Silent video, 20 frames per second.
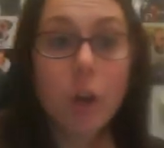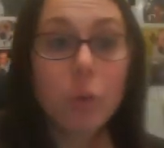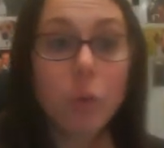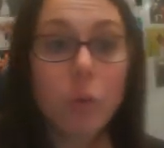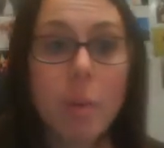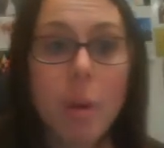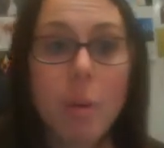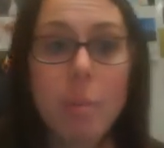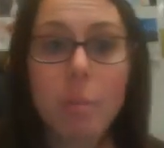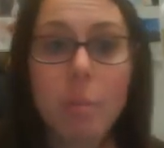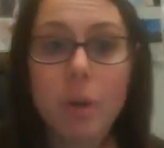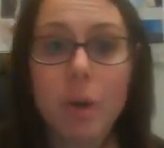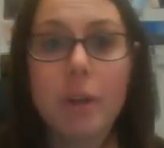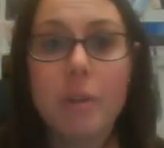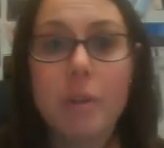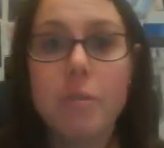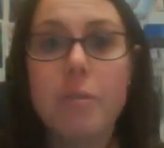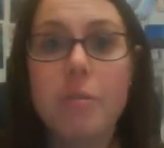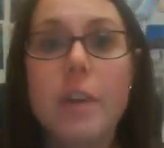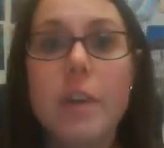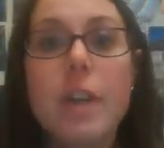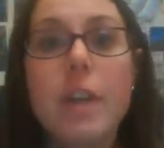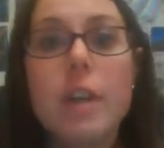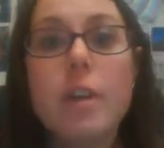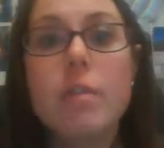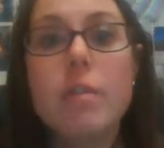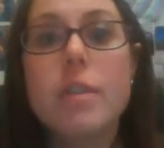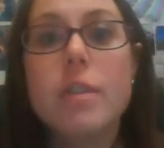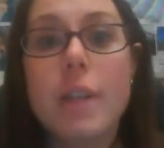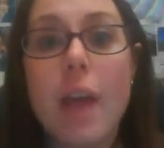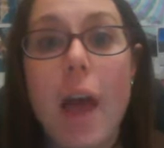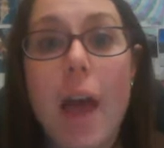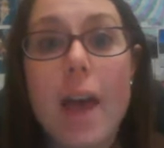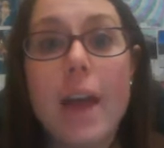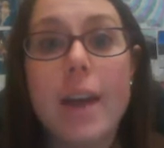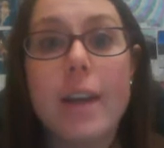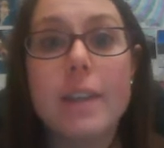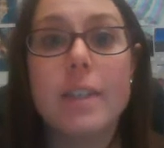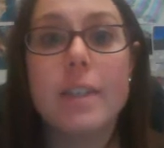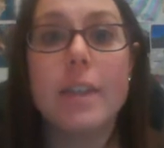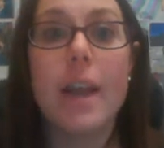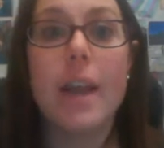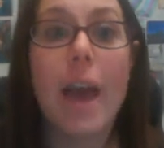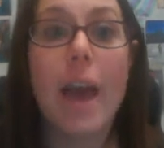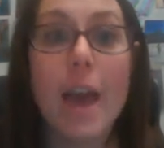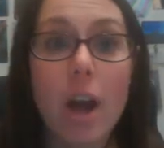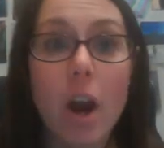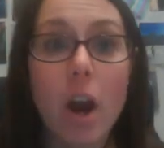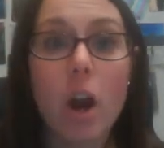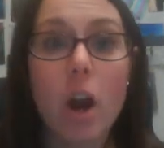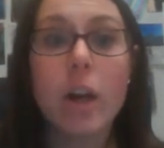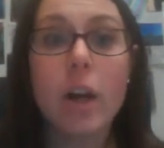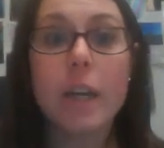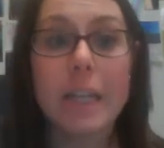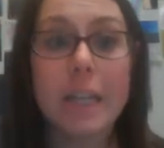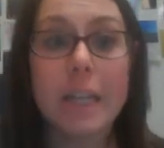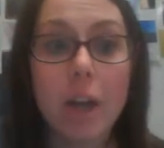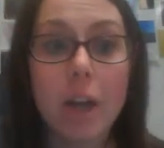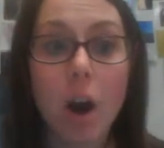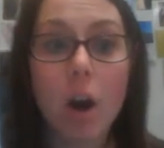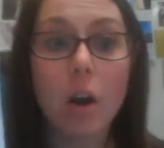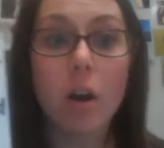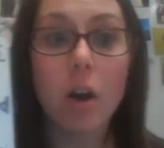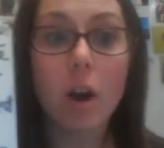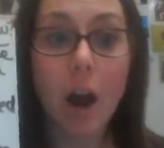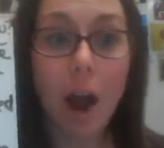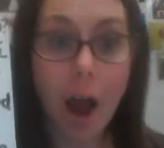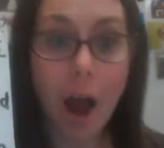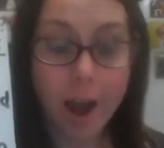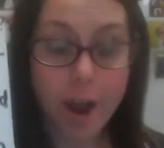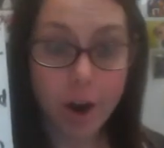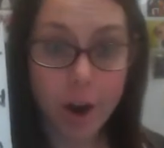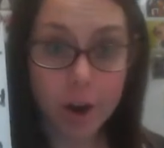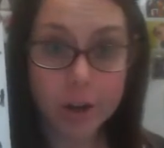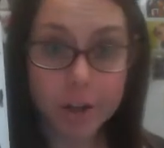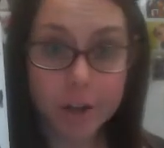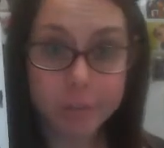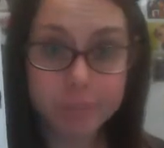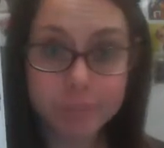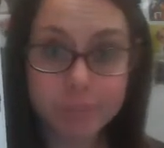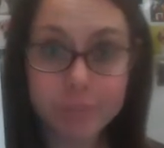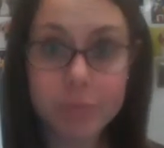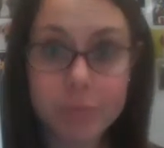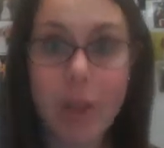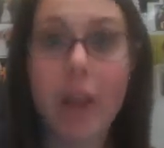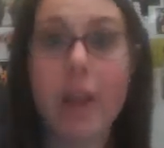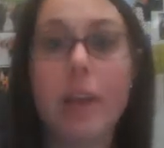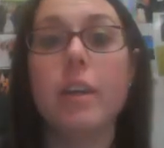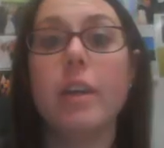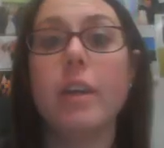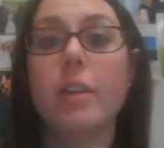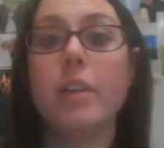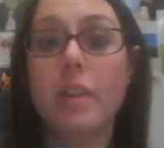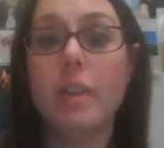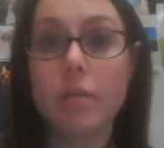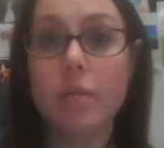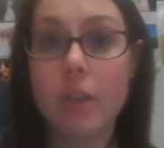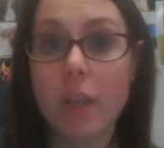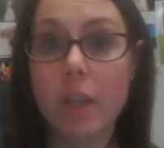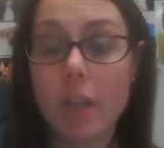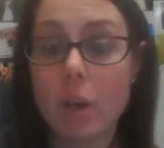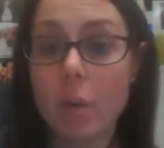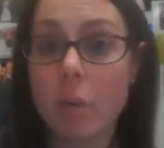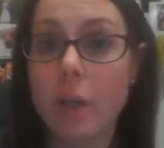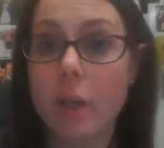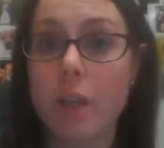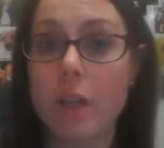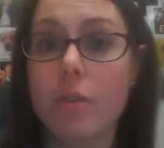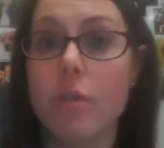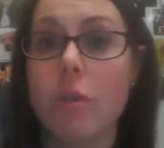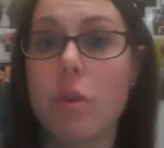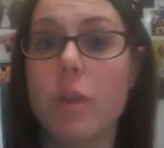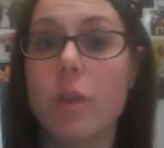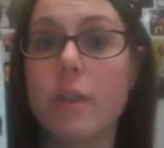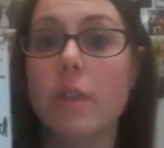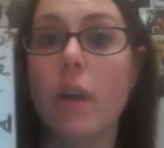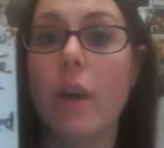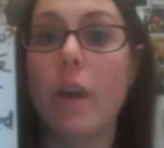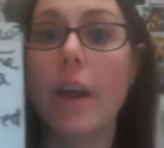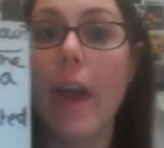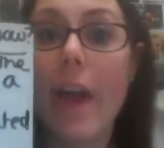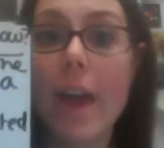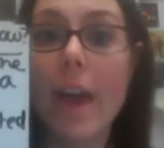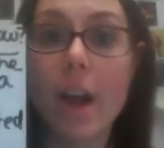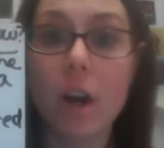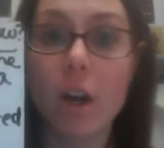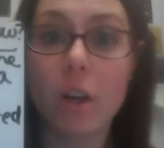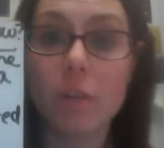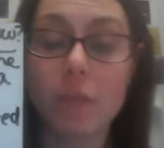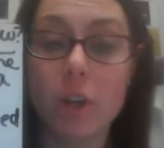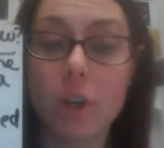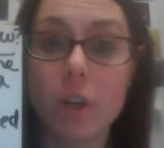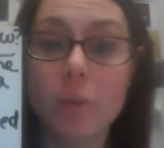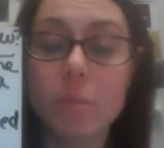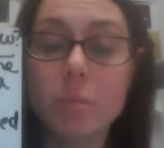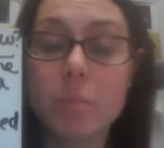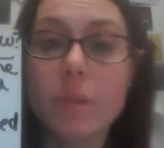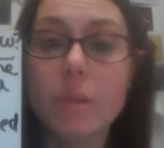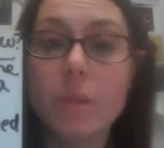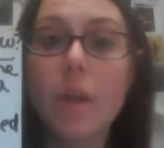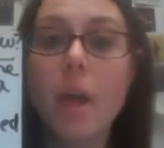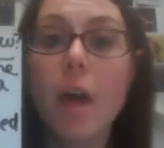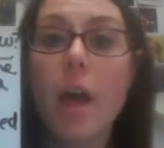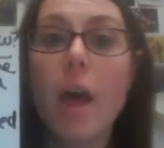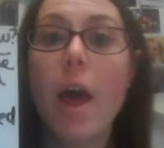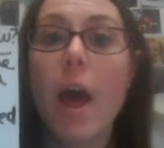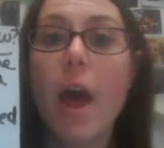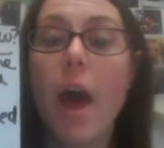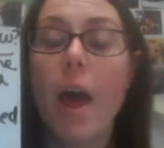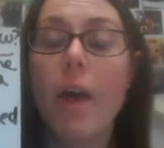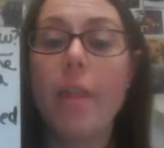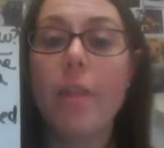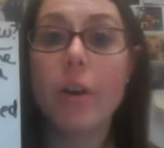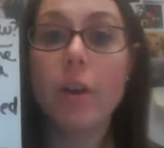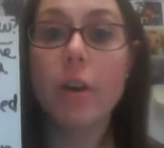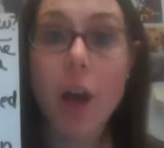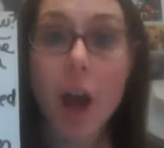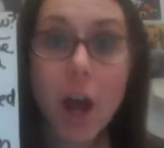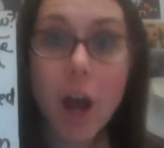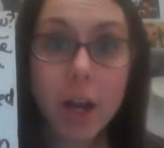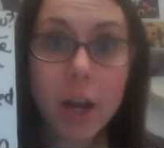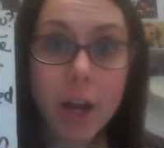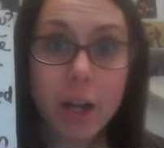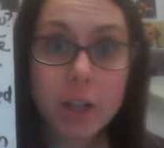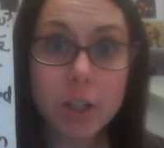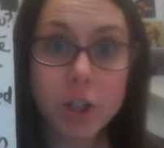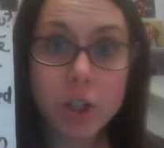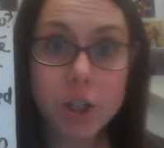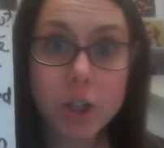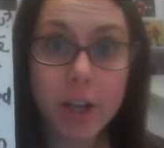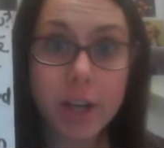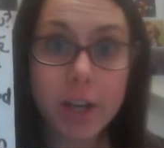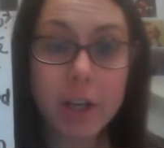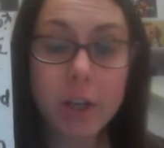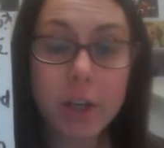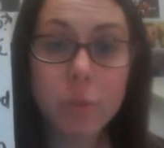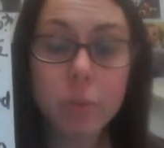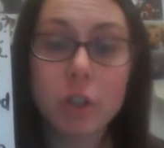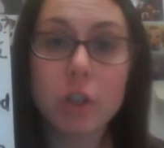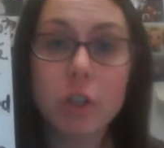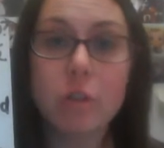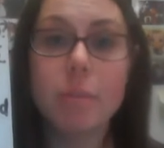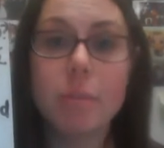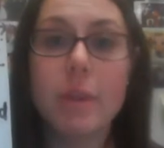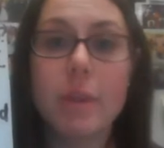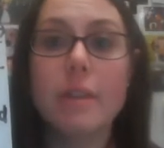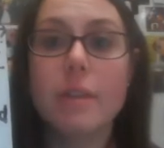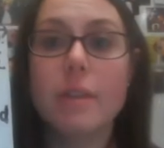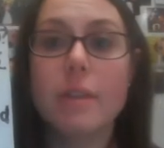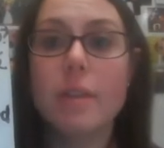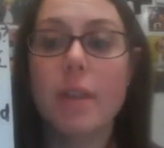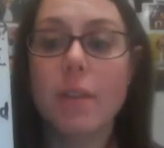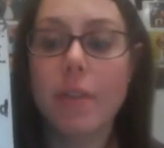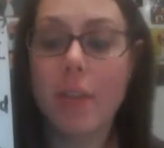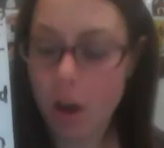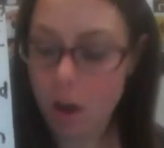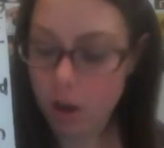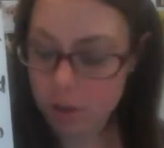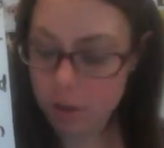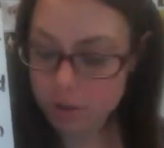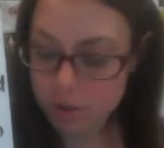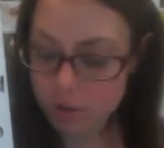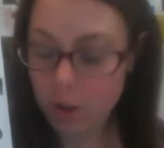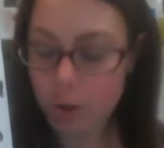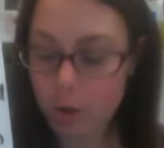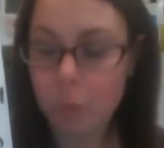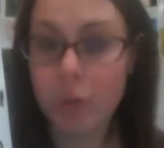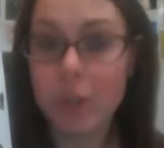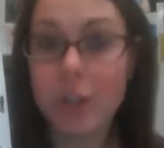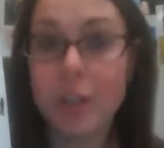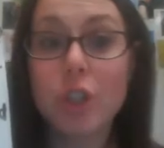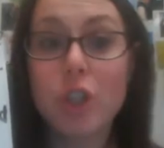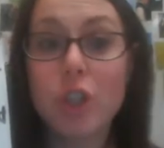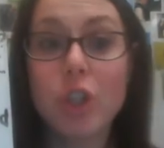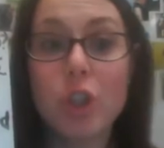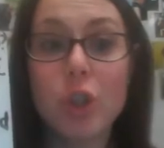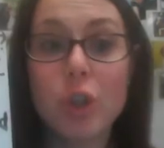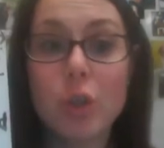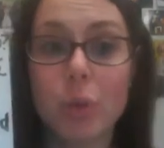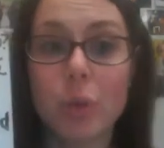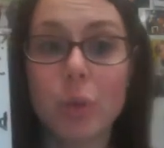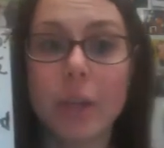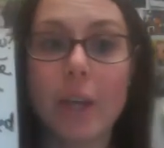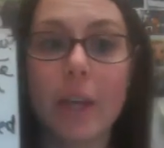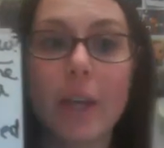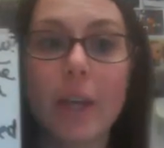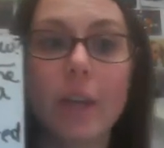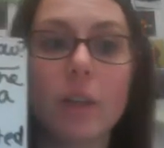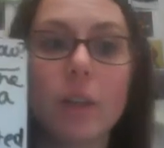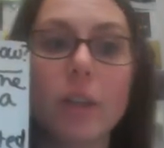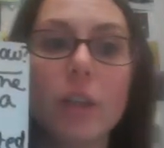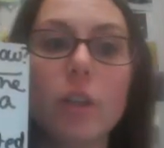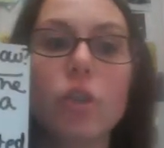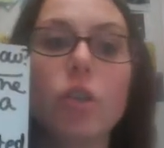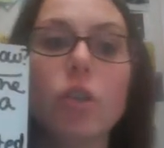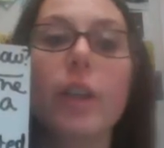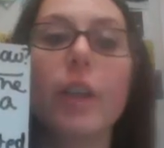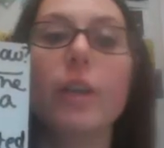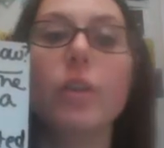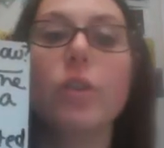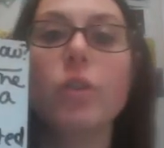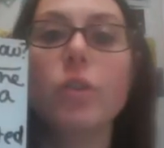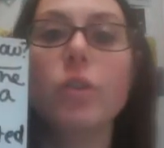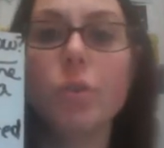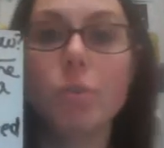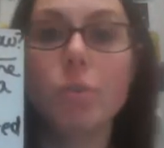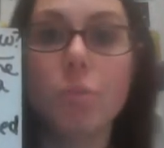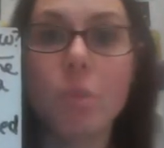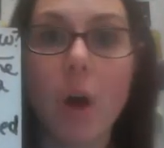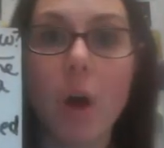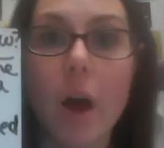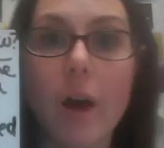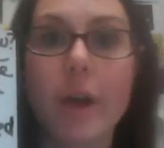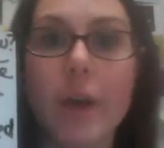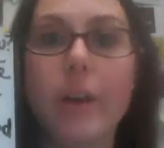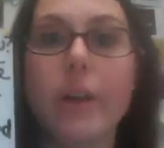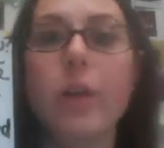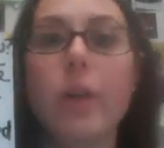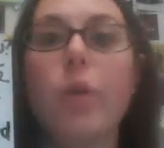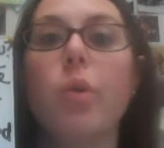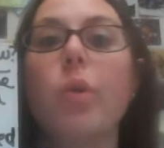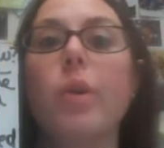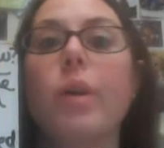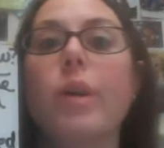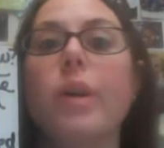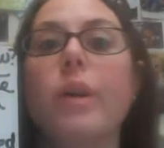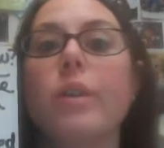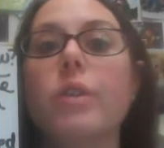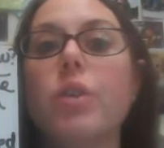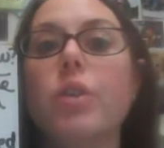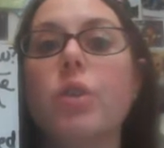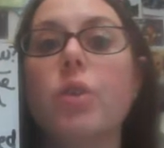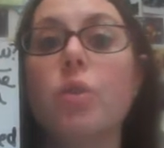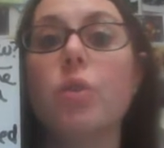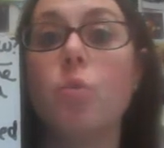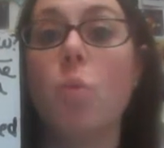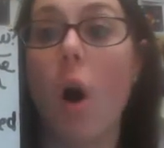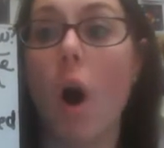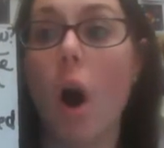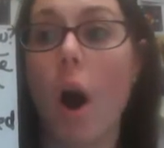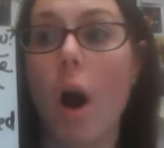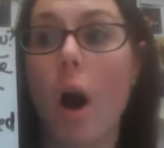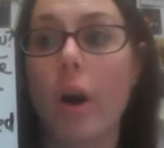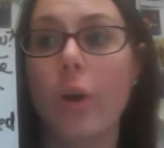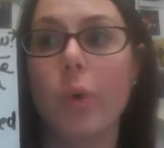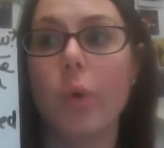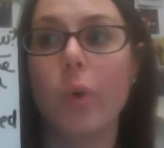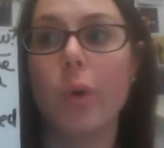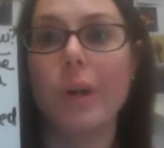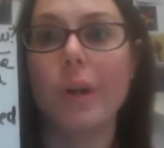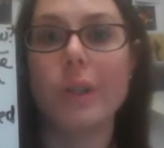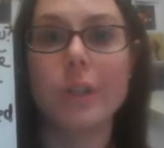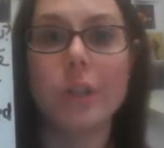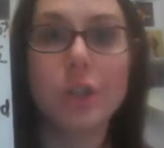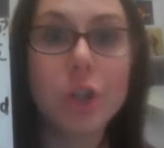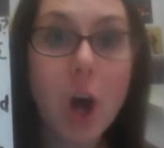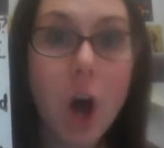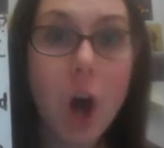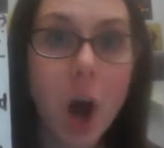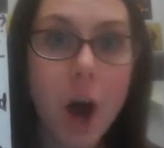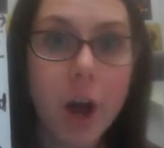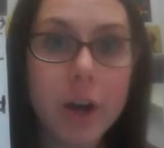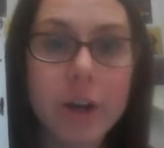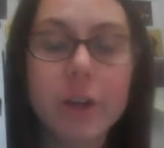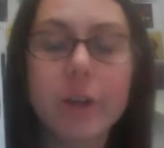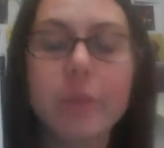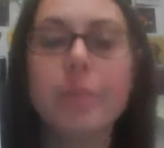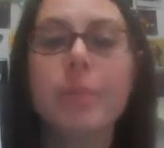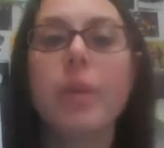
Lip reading: Remember, infinitives end in AR, ER, or IR, and in this video we're going to focus on AR verbs, and they're not conjugated, which means that they all start with to in English, like to run or to walk or to talk.